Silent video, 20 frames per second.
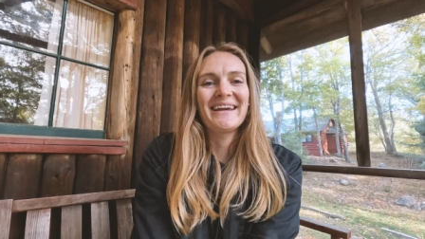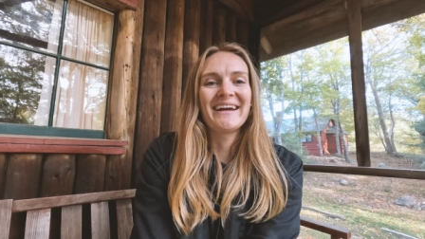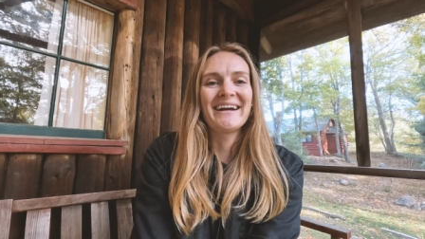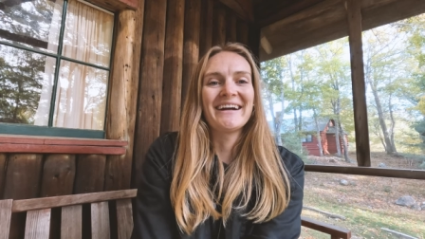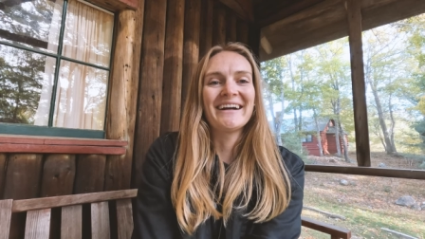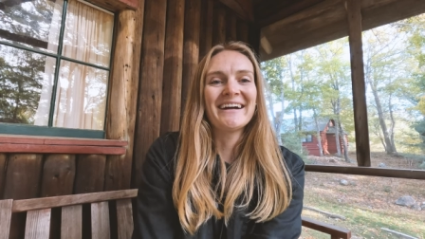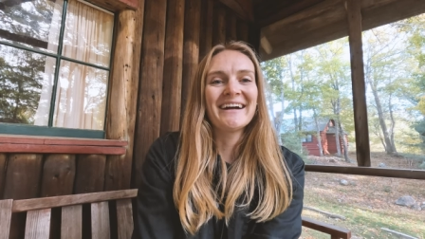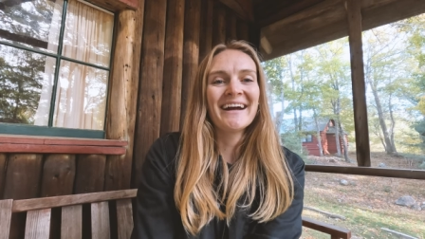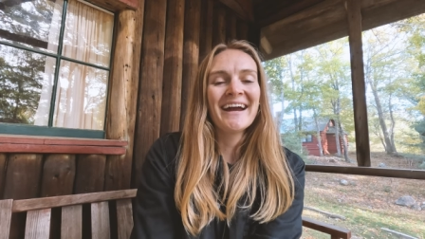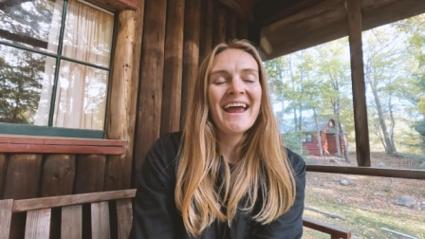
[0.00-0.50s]

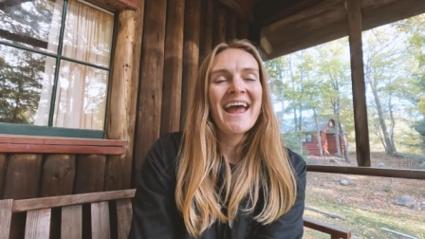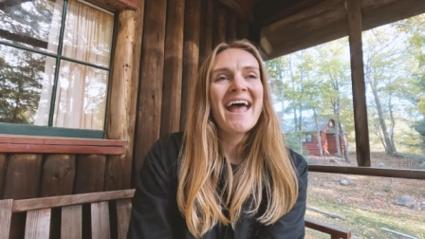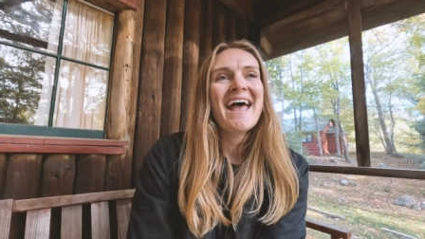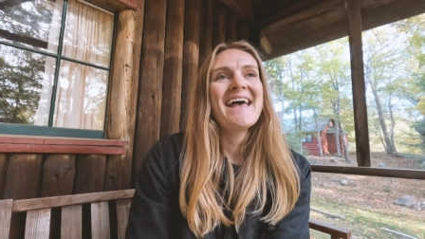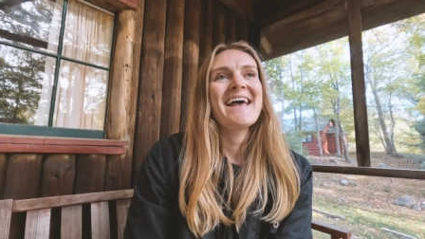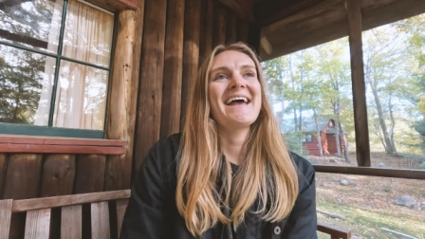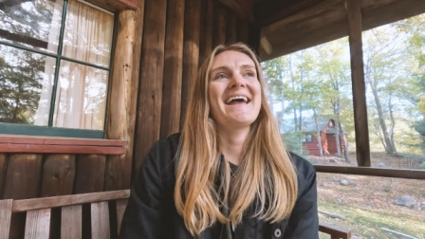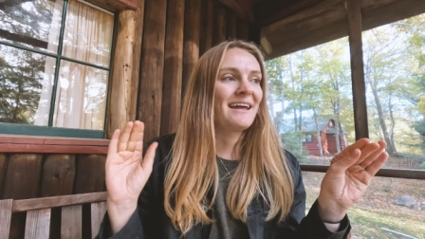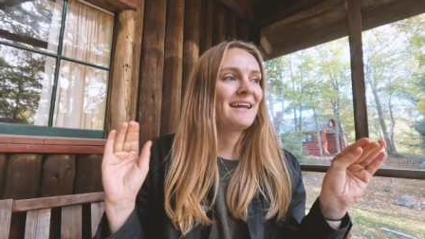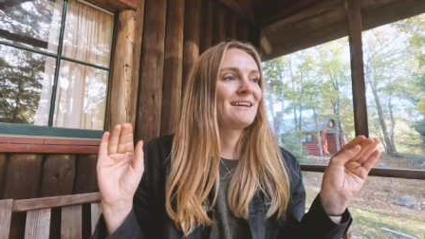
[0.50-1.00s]
here
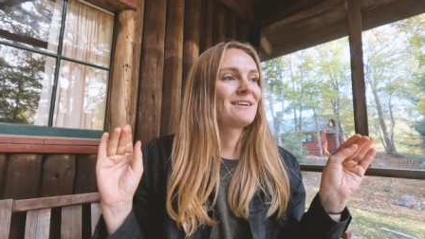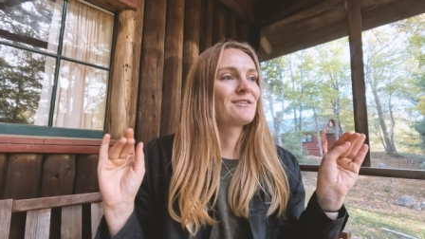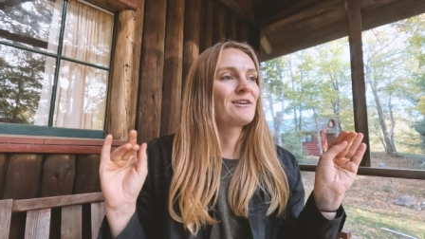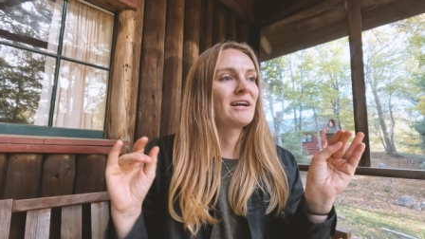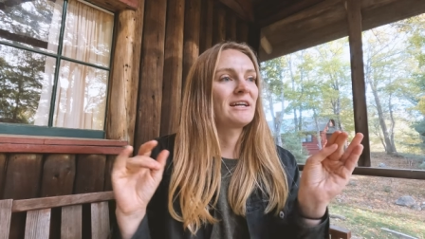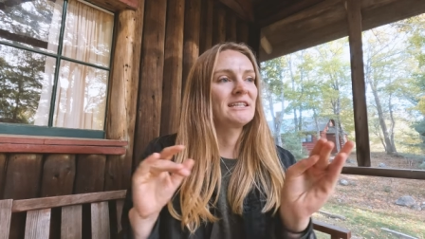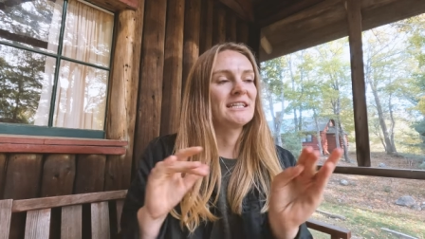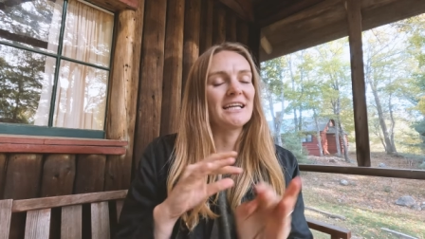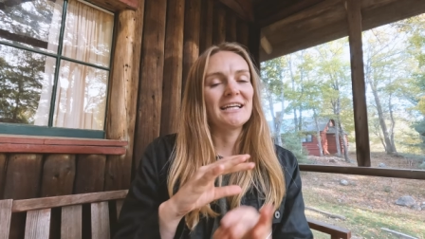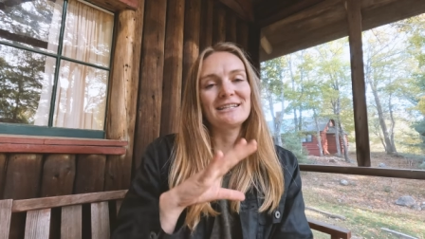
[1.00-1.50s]
in
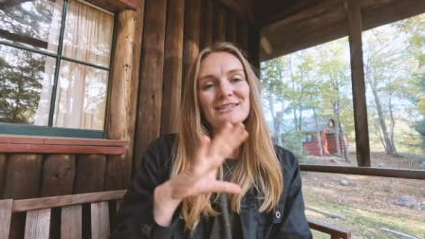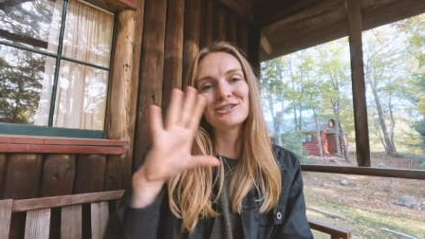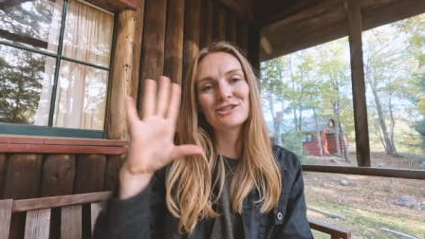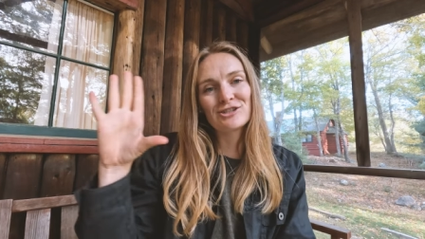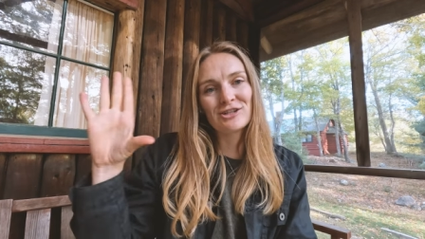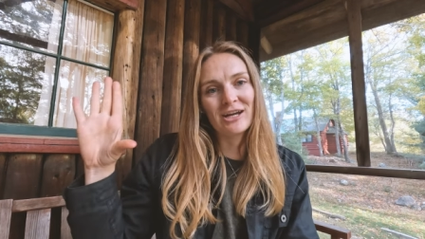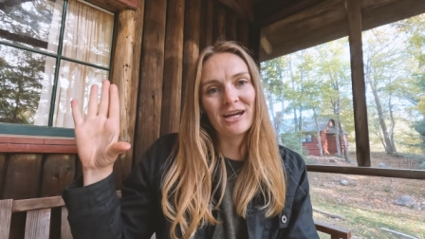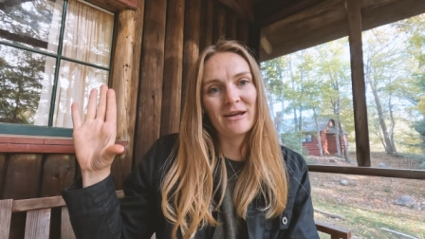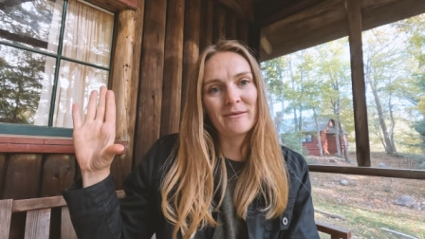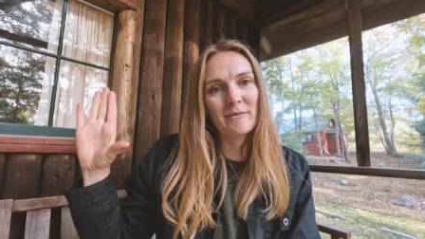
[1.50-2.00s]
Grand Lake
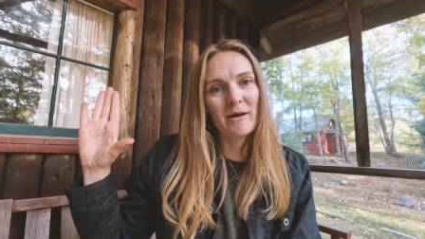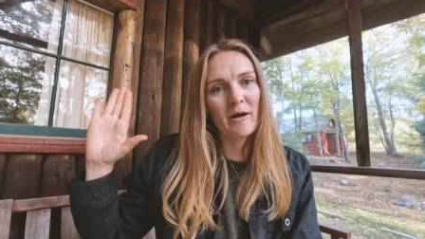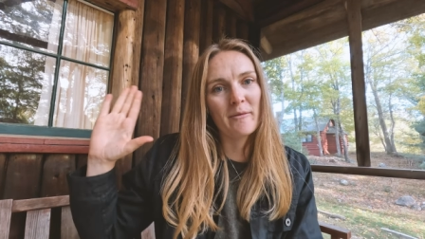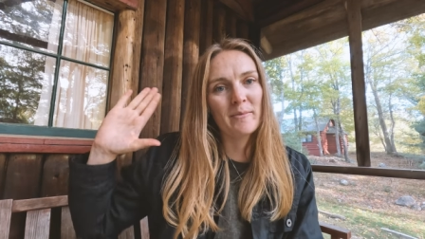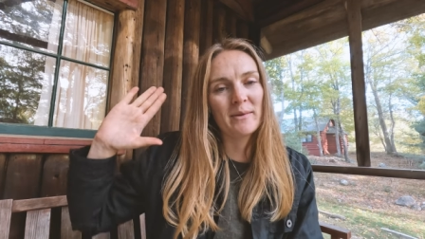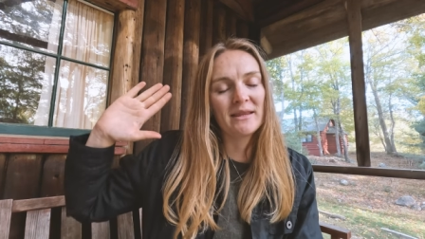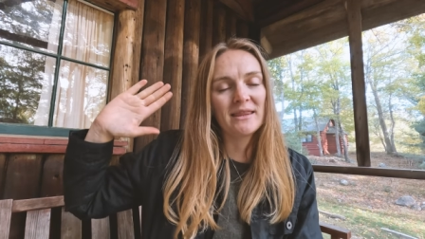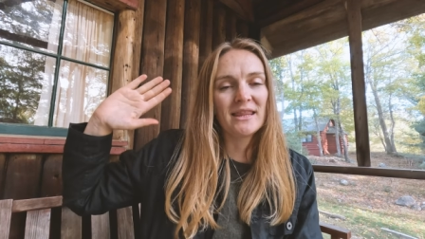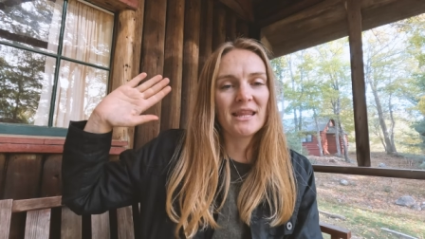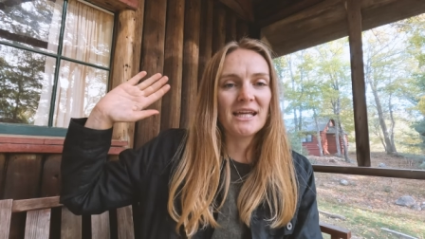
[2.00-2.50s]
Stream
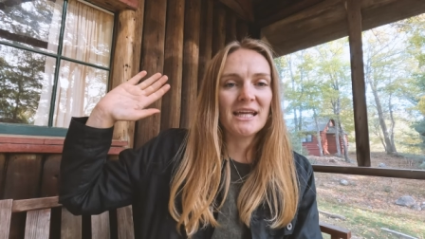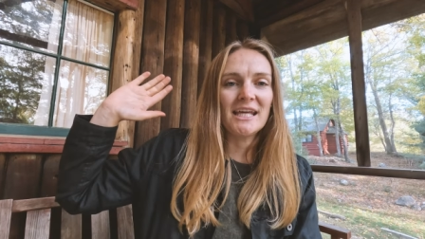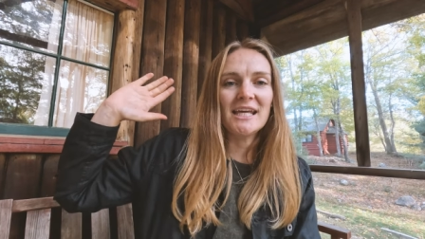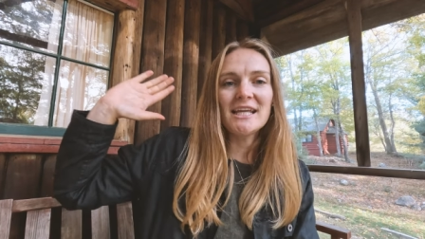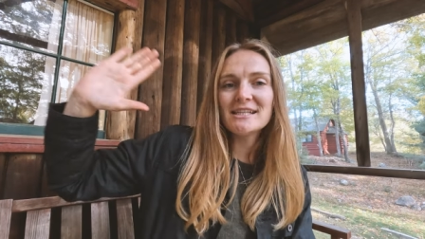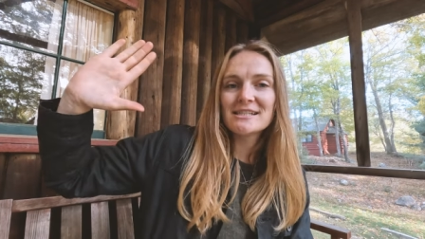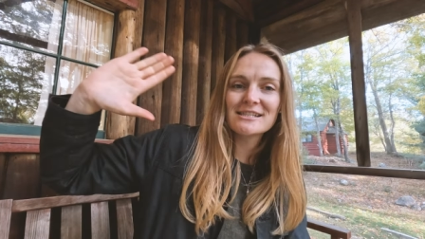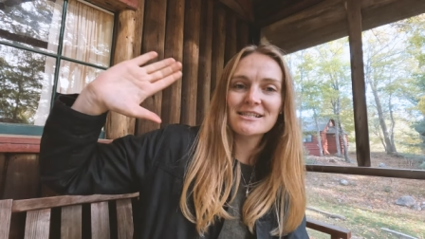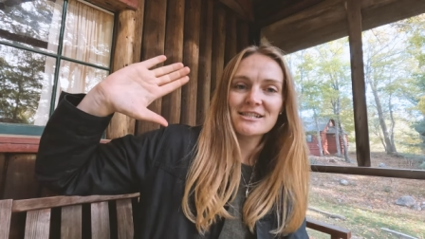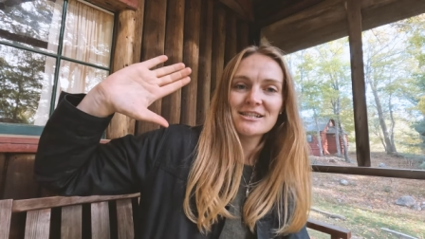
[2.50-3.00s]
up in the
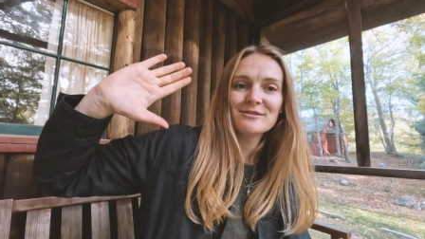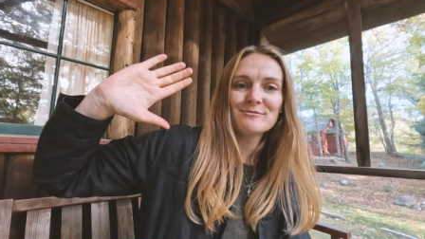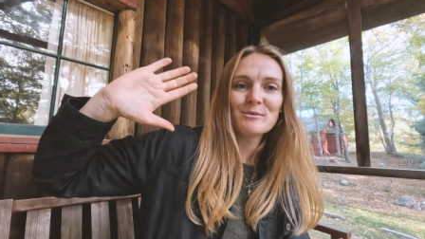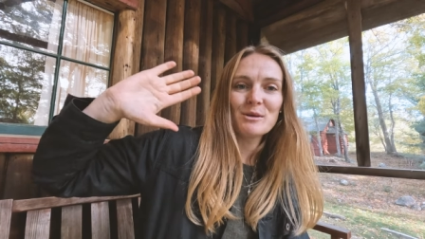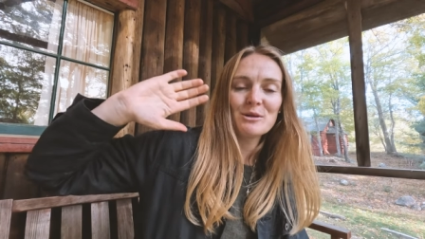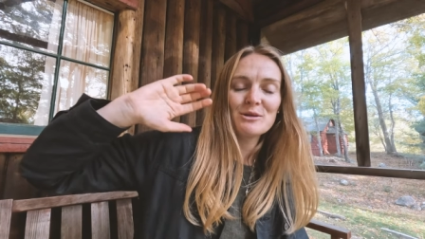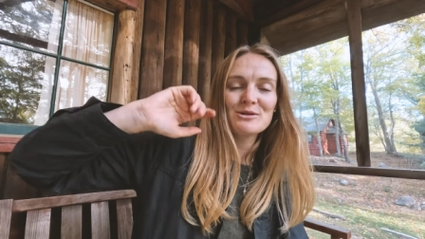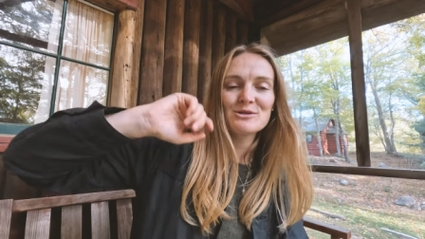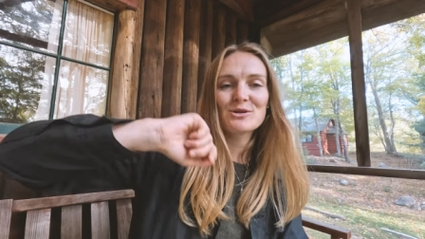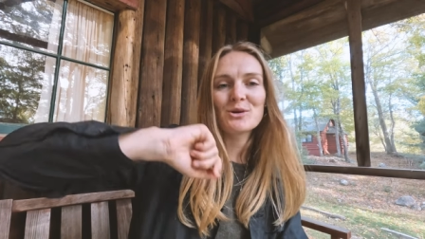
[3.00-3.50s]

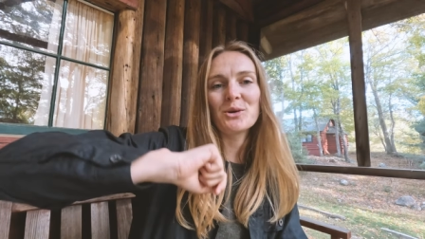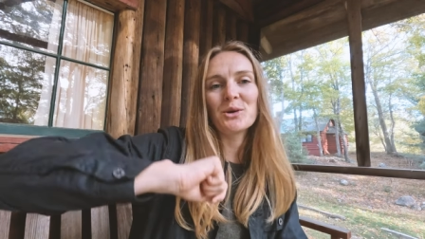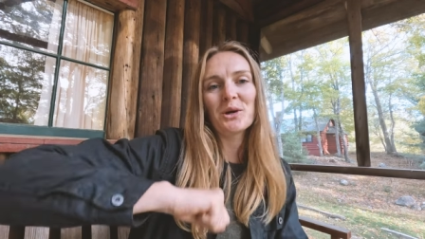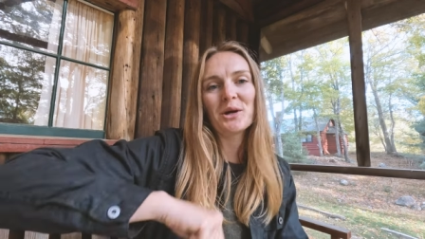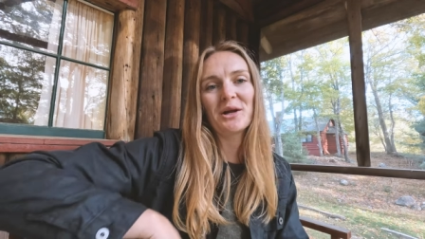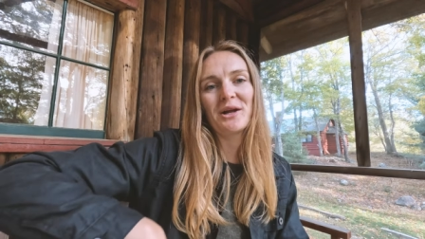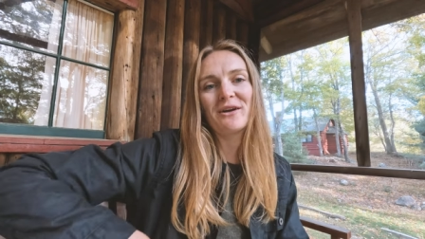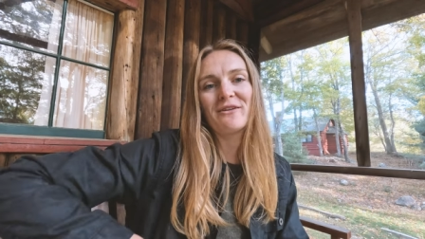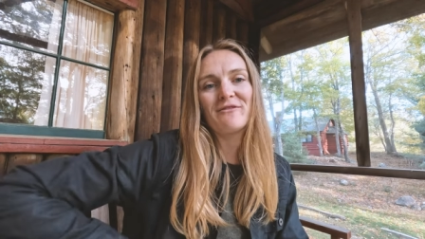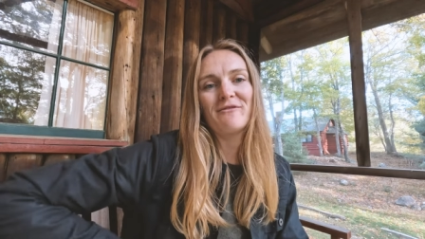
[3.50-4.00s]
easternmost
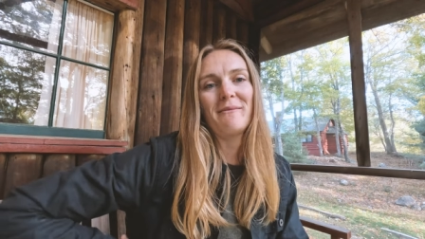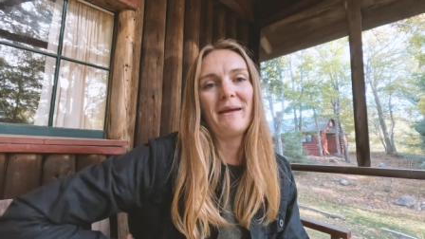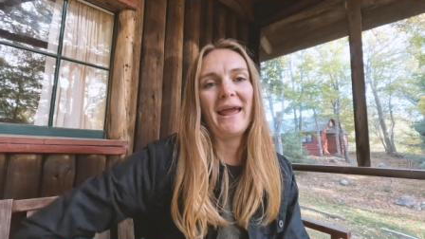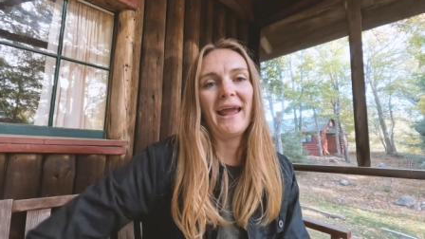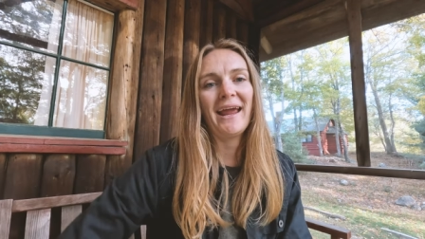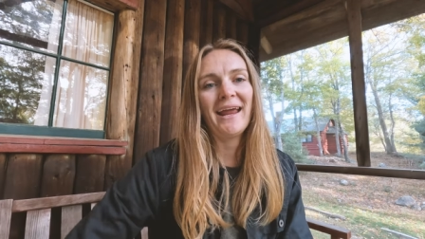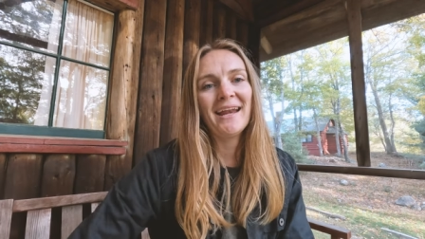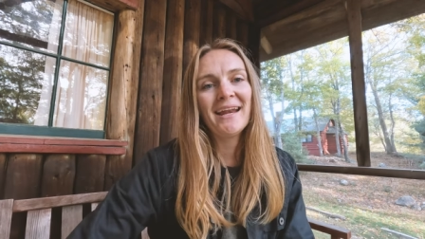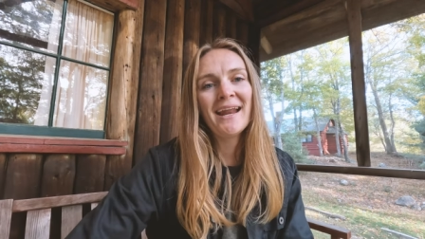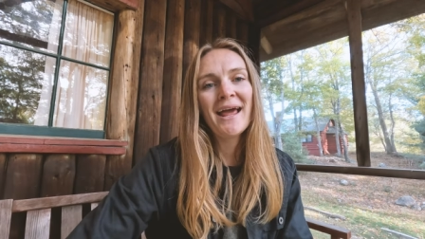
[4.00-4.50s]
corner of
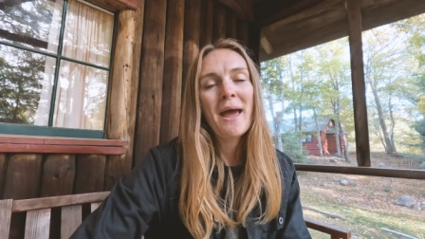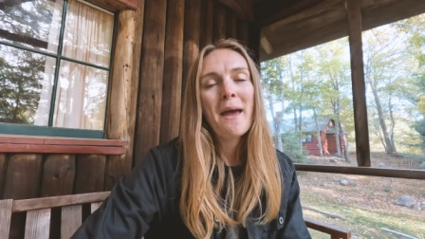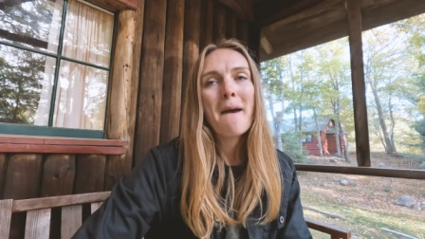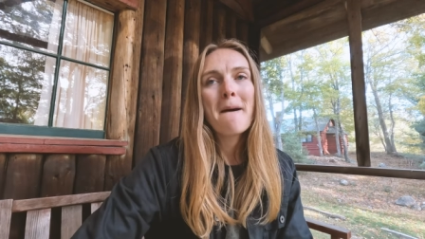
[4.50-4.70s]
Maine.